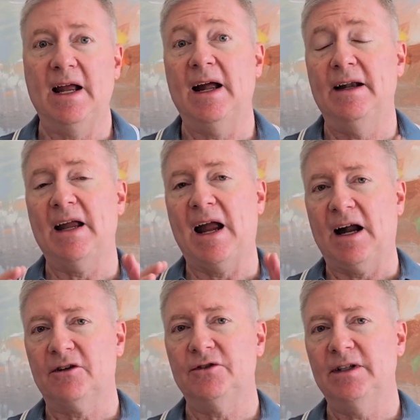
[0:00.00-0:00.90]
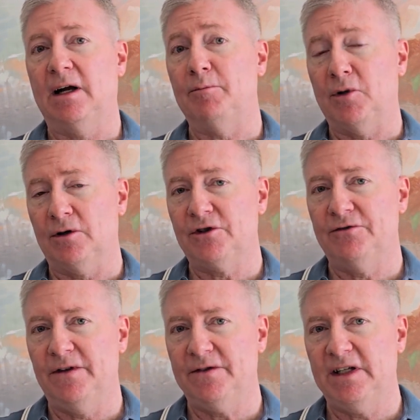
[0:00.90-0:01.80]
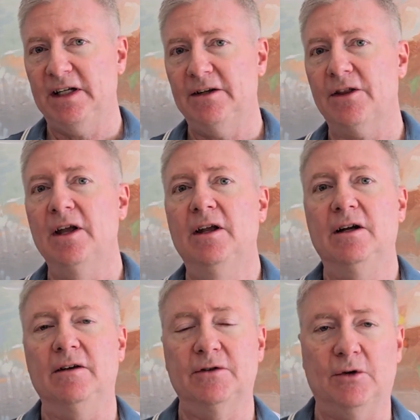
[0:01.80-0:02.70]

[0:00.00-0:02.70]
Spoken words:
and actually on March 15th of